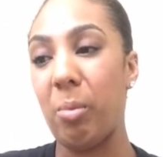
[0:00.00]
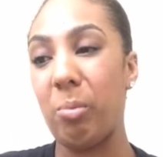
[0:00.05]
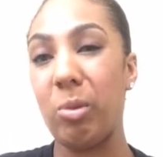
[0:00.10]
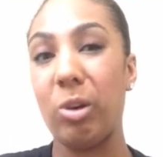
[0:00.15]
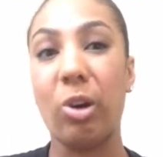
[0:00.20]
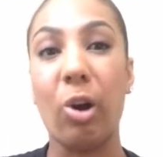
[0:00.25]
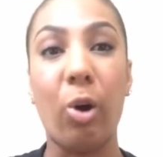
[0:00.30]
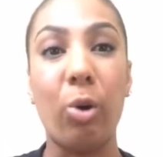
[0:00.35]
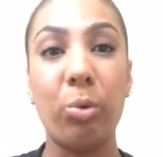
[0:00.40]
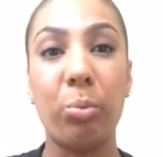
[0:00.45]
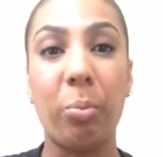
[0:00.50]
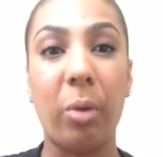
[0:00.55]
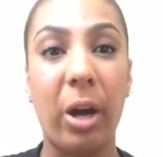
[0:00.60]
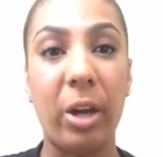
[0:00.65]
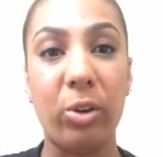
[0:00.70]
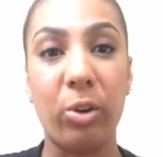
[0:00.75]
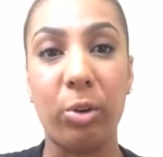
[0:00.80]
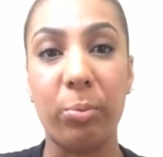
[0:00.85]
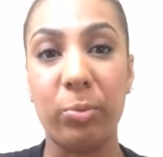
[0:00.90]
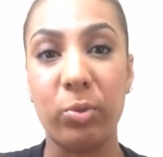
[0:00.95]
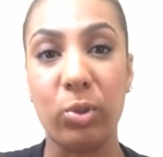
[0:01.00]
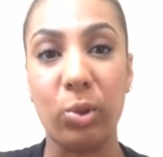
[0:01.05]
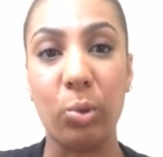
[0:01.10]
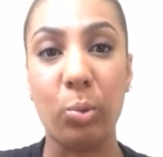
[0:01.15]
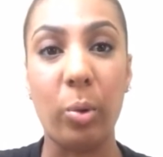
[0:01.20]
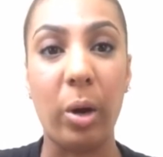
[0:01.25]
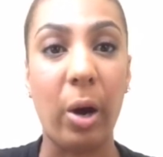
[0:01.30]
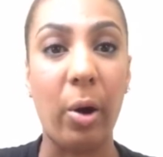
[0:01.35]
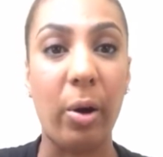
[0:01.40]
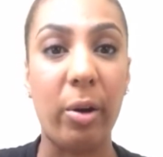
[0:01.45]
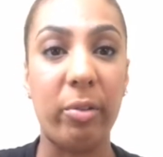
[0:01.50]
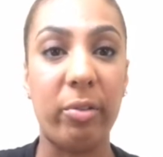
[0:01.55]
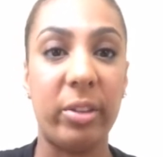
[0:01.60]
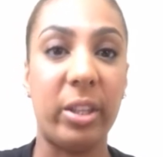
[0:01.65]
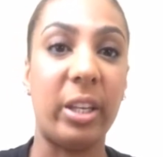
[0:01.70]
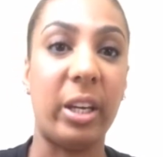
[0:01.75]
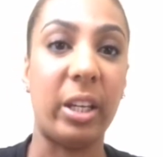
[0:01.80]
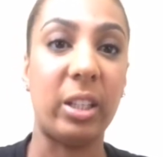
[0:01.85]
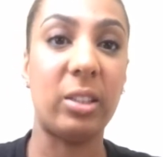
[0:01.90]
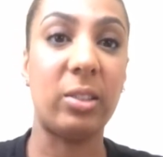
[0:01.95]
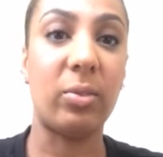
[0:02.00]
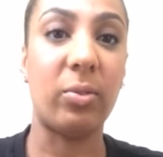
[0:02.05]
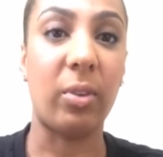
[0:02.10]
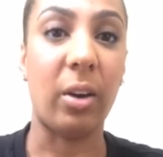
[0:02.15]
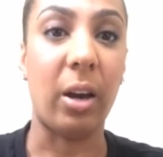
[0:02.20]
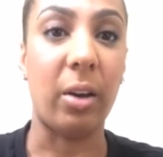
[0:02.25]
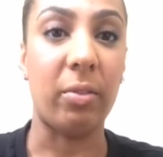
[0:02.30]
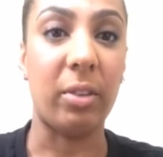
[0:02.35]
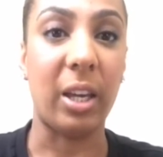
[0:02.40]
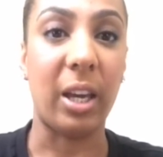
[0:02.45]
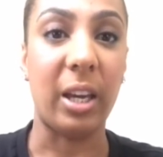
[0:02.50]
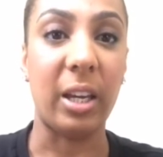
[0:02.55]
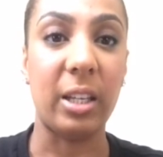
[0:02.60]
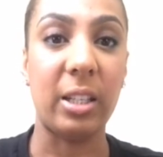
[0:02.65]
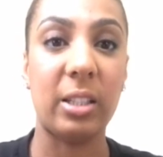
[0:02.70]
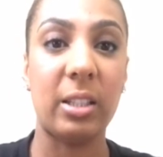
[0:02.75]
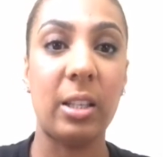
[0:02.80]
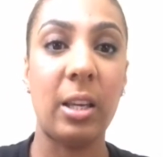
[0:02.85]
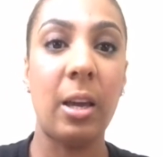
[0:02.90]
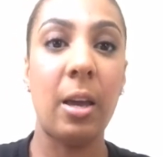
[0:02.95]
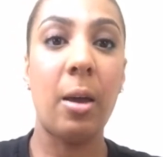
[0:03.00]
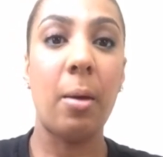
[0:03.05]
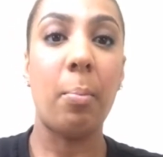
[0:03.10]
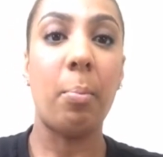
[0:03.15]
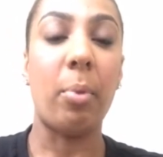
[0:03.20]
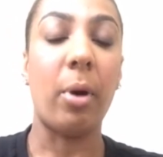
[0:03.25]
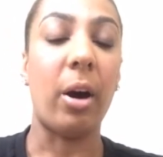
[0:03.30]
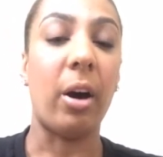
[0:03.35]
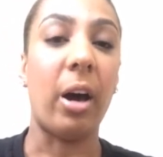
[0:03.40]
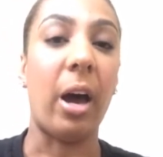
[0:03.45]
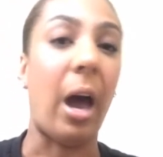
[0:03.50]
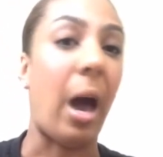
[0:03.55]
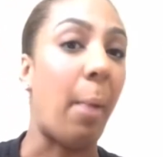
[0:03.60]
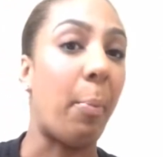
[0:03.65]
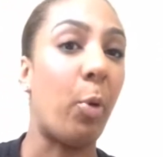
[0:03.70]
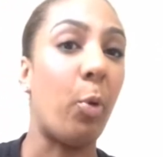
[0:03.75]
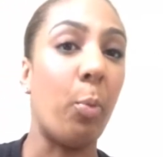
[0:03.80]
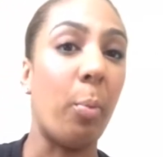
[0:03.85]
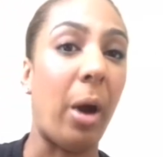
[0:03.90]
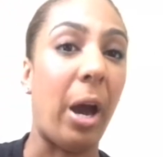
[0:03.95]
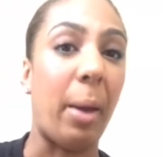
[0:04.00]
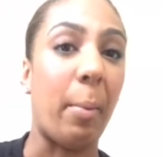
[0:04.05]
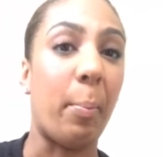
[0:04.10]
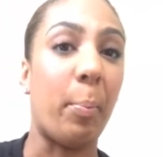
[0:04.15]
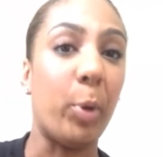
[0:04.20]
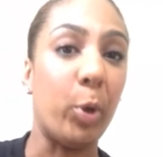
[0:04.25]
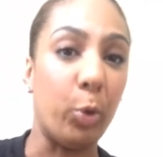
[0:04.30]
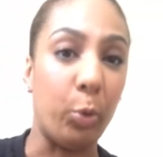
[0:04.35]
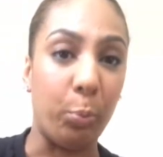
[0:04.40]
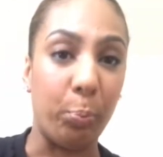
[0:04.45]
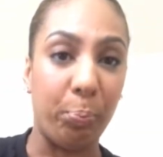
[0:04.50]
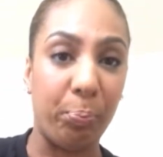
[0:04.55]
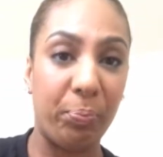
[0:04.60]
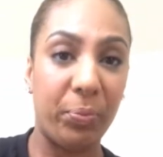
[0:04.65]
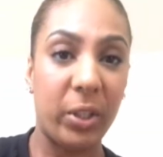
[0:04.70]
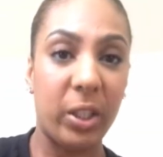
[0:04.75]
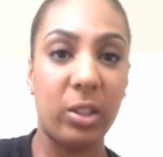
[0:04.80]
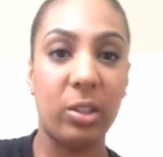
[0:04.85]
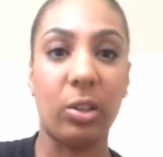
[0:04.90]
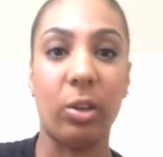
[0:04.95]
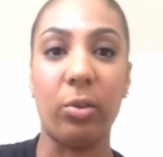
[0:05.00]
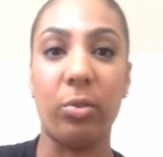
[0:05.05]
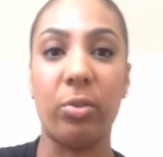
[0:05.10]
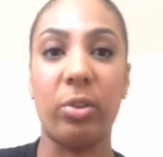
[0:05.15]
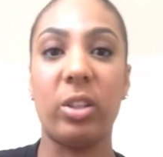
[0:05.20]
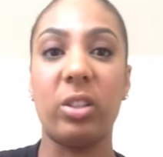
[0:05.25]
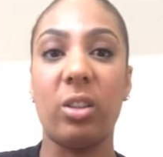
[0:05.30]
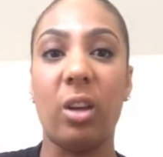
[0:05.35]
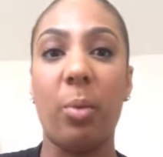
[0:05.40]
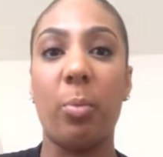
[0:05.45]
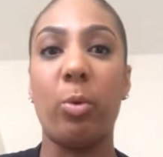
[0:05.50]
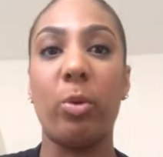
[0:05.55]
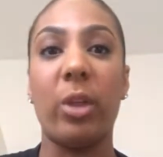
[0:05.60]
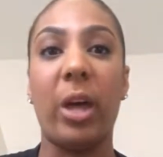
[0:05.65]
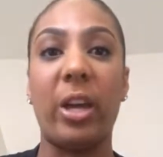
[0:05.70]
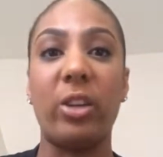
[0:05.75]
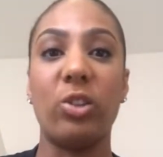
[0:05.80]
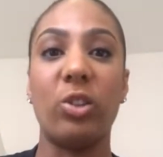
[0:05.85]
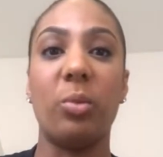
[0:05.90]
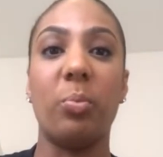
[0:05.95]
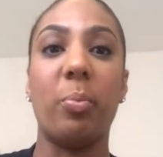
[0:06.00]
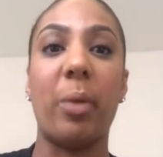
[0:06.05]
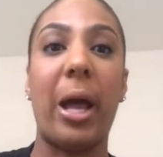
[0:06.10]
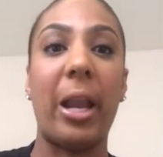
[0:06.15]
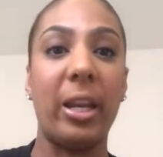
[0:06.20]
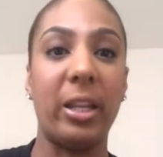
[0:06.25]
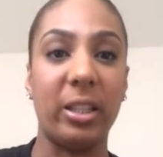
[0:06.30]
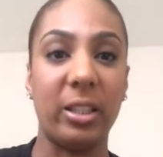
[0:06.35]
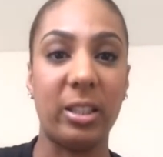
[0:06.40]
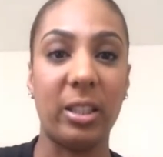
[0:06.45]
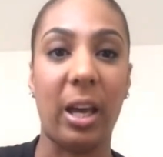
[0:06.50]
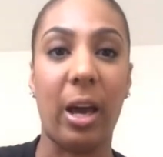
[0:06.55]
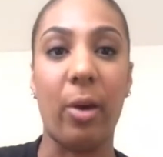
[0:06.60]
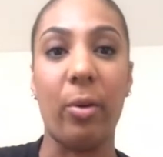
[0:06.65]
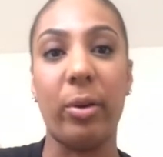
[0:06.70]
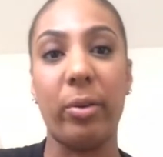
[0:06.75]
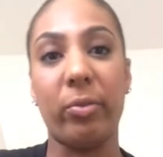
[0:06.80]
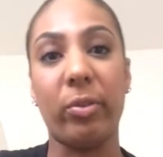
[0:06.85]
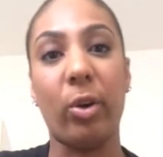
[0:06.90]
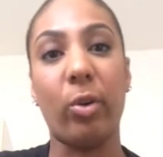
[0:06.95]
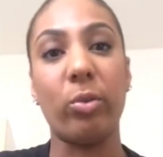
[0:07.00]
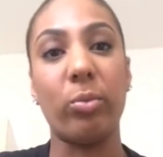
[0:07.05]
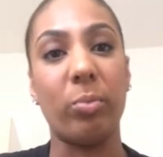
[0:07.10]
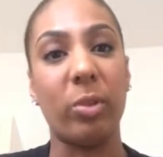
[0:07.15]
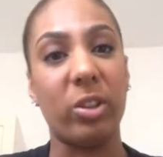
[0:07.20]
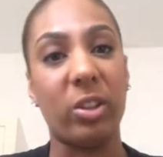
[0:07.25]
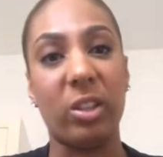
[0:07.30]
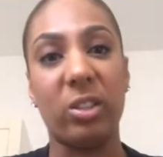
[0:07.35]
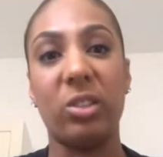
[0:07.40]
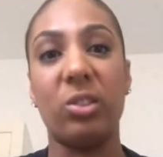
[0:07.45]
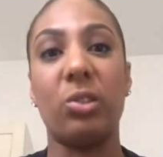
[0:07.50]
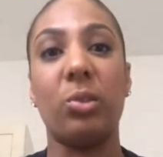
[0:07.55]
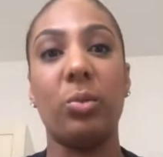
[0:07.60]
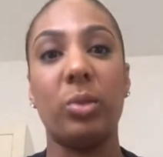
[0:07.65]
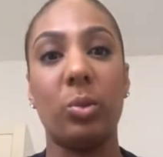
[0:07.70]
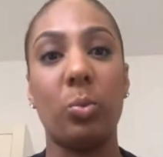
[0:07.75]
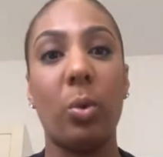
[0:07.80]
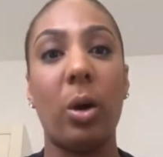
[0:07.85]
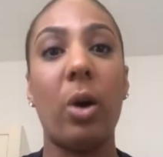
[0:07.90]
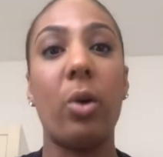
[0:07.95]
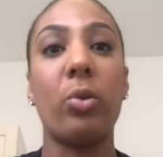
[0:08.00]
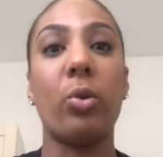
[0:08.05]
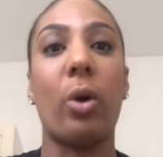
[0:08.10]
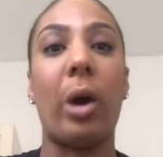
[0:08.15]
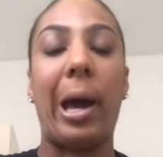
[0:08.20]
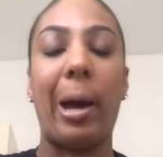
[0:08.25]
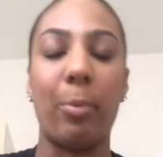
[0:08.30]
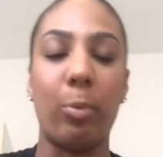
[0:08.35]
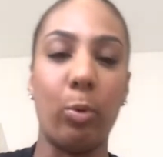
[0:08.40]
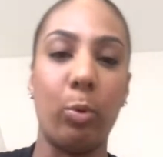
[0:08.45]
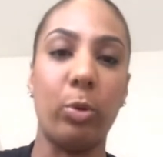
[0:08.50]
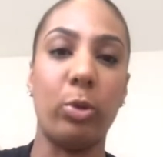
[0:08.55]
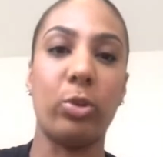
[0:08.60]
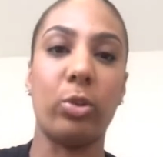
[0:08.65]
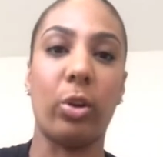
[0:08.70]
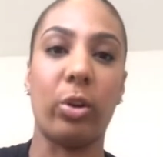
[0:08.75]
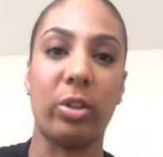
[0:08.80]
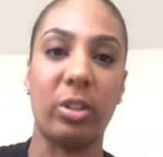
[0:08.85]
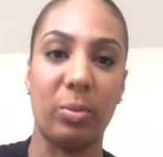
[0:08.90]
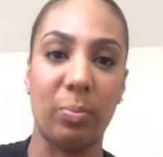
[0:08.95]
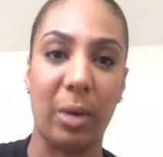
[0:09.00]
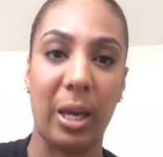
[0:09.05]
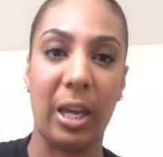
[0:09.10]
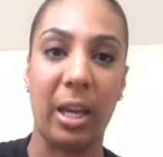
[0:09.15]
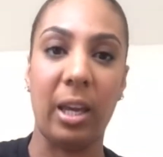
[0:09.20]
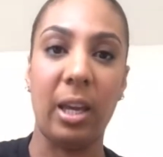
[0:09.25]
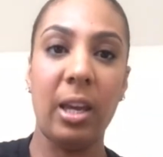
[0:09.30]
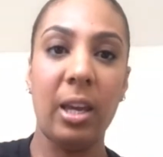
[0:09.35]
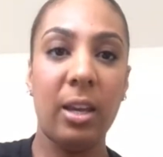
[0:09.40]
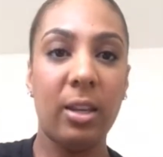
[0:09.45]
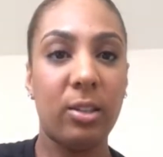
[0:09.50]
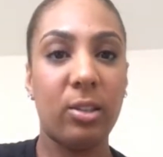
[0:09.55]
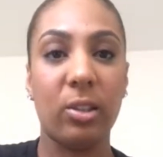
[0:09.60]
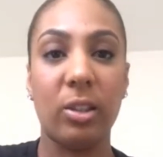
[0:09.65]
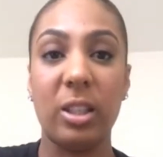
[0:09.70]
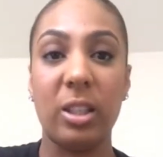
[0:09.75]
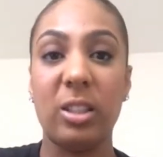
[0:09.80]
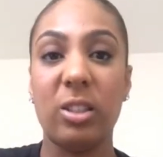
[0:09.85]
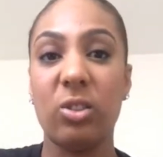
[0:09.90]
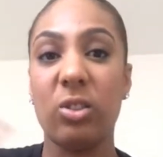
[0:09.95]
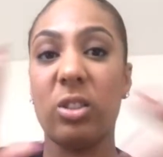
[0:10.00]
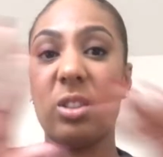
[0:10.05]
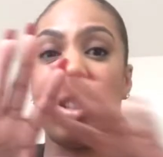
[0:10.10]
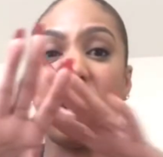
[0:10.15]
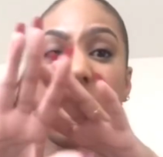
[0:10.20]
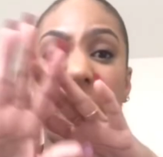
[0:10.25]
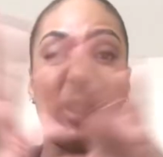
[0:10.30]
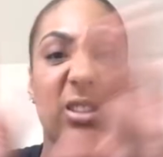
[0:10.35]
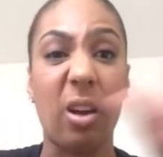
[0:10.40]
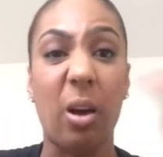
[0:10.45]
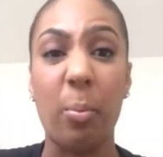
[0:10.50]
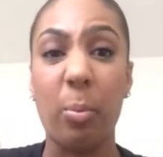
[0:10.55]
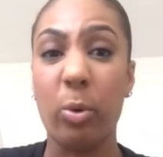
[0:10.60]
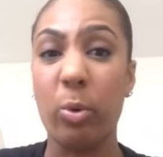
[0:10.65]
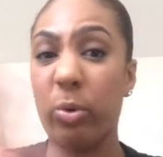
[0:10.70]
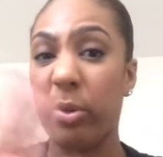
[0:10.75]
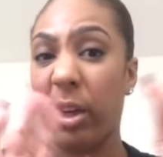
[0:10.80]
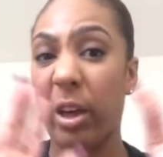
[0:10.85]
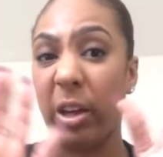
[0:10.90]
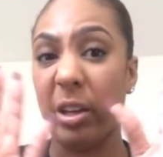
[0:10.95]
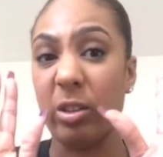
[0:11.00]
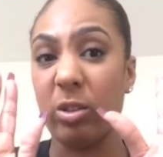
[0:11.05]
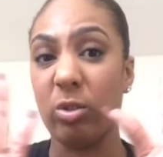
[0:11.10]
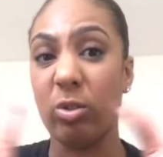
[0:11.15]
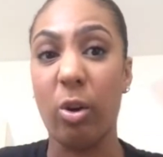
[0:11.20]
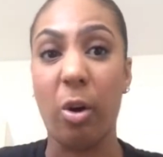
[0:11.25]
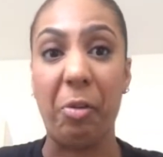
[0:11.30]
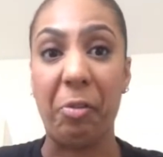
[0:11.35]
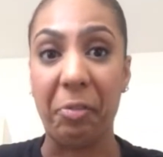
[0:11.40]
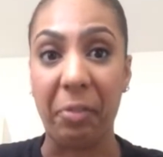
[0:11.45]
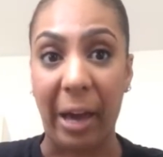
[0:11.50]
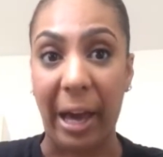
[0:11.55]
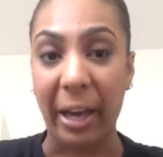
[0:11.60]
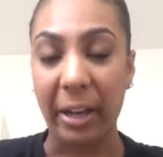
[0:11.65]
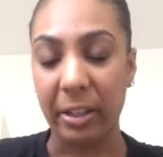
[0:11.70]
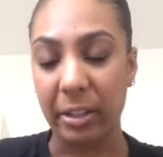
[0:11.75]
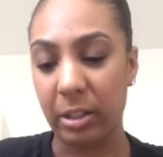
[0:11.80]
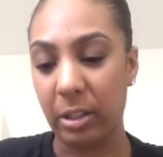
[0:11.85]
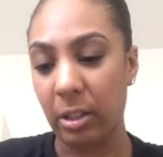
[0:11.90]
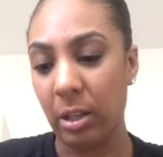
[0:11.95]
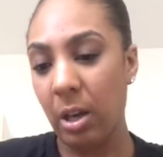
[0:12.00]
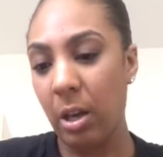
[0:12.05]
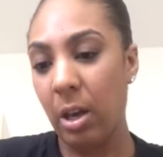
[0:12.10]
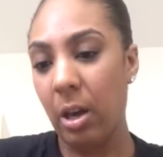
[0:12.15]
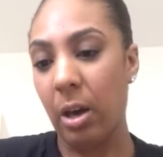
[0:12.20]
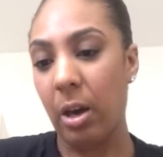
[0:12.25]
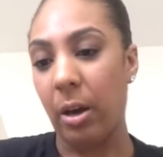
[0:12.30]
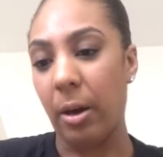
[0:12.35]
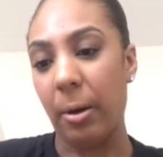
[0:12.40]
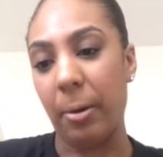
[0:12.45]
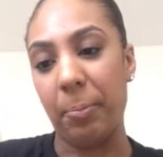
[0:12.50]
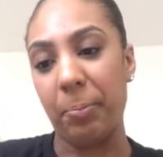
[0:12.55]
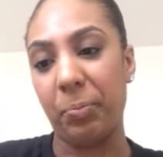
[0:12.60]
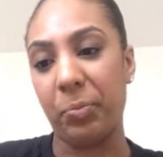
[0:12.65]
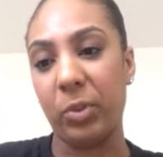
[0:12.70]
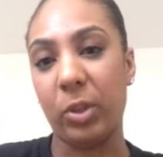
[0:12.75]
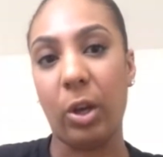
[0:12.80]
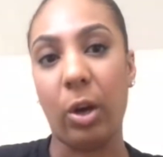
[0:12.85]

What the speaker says: gold might not do well over the next 5 years, but Apple might boom. So for example, that should balance out. If gold doesn't do as well, your Apple stocks may. So this is just an example that is not a fact. That